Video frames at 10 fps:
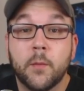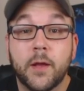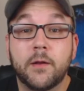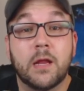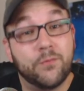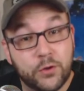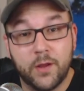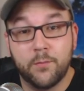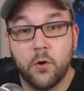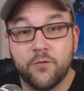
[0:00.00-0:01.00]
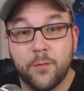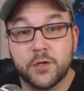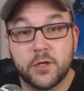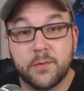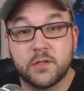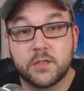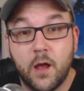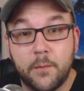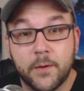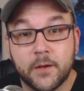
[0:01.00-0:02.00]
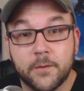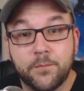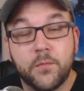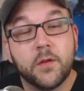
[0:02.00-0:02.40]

But if we do get more information about this topic,